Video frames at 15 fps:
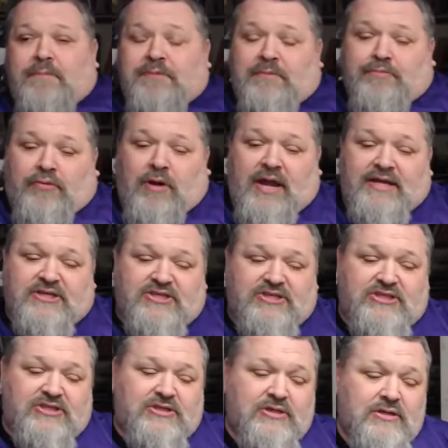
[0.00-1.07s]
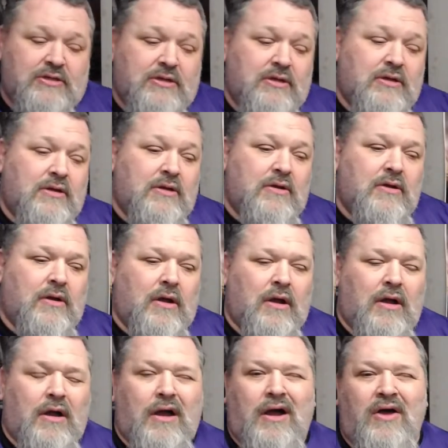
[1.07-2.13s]
up in price,
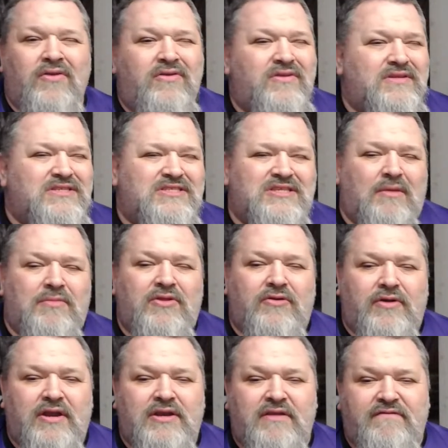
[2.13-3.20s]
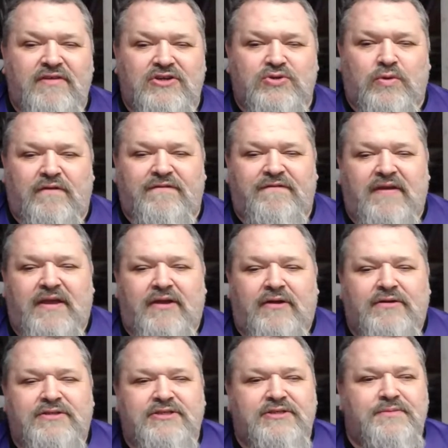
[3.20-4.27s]
other than some of their individual
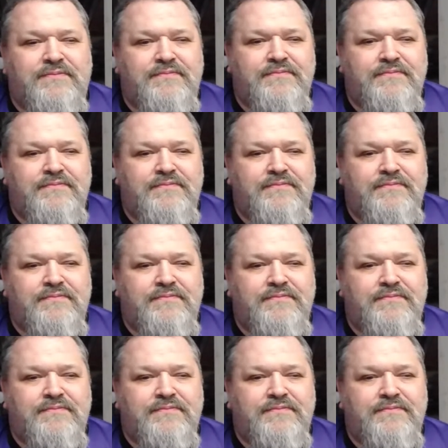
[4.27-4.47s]
figures.